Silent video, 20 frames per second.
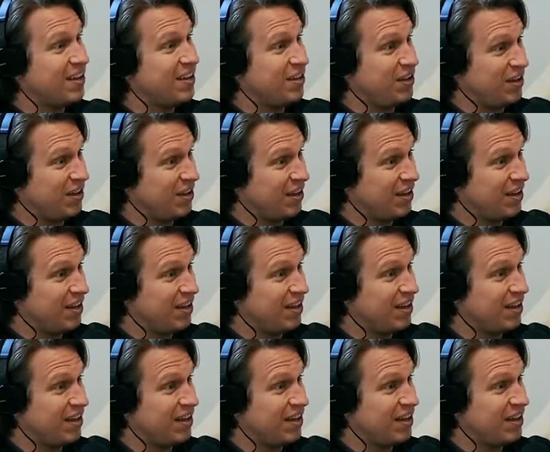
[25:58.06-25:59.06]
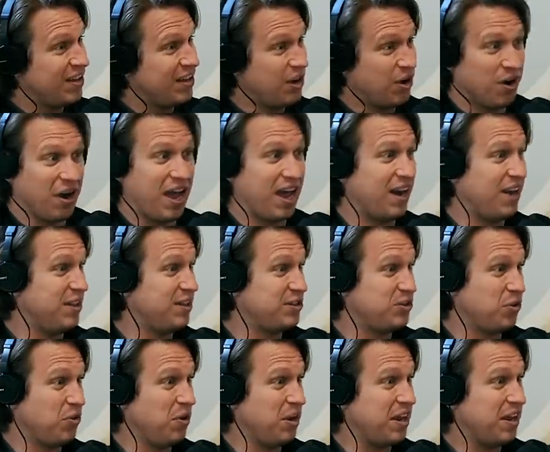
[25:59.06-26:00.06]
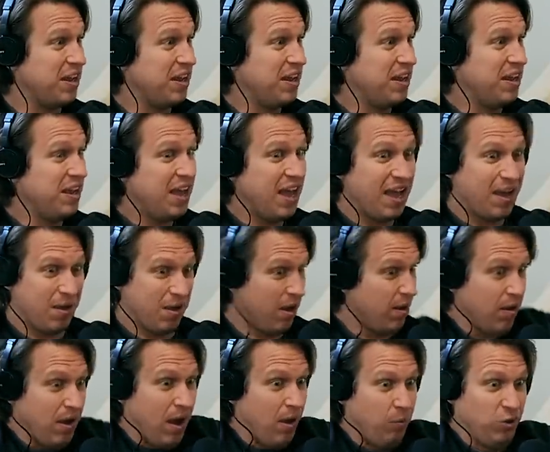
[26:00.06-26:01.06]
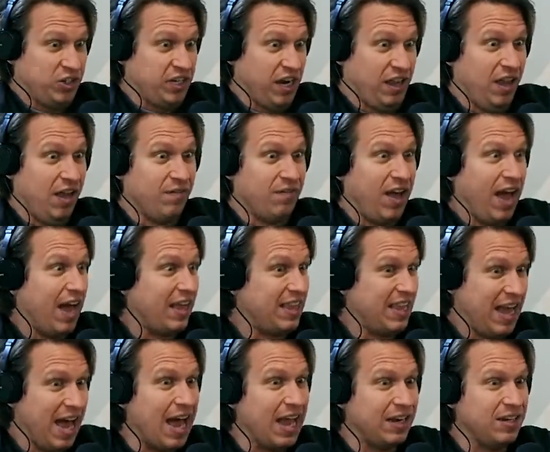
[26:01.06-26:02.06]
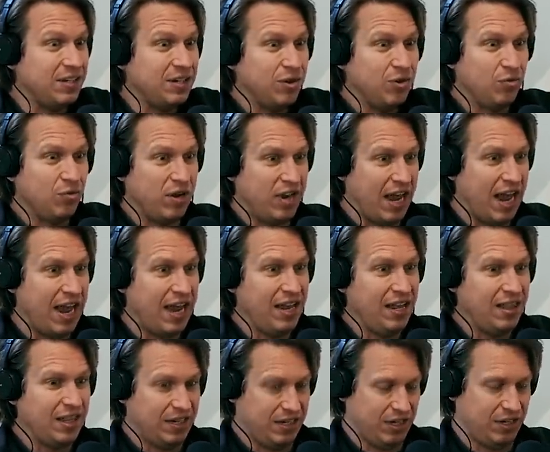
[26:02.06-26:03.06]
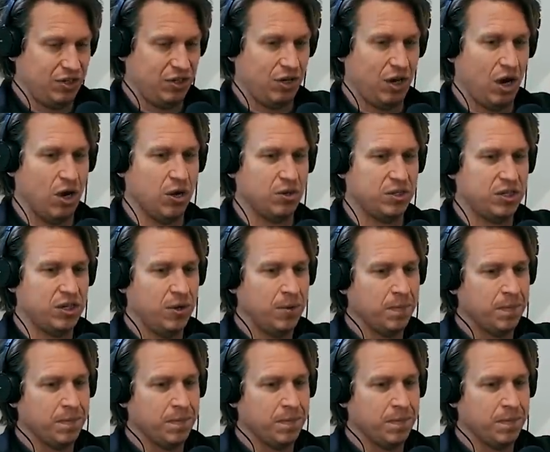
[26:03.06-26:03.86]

No way it's not. You're ahead of the story. Yeah. Which I love. At the end, Renee, the teacher, goes,